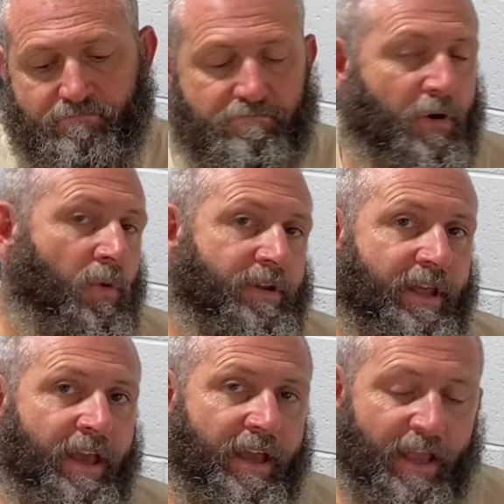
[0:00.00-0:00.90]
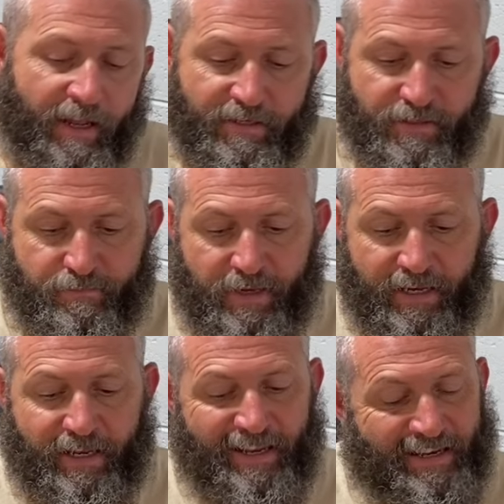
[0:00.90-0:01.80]
But what the heck, I just bid
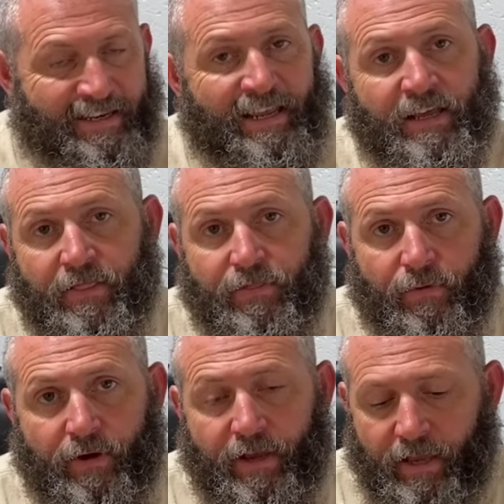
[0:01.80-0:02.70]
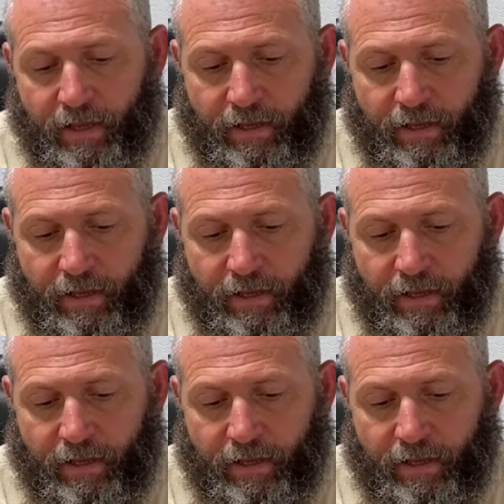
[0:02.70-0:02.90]
it at 10-3.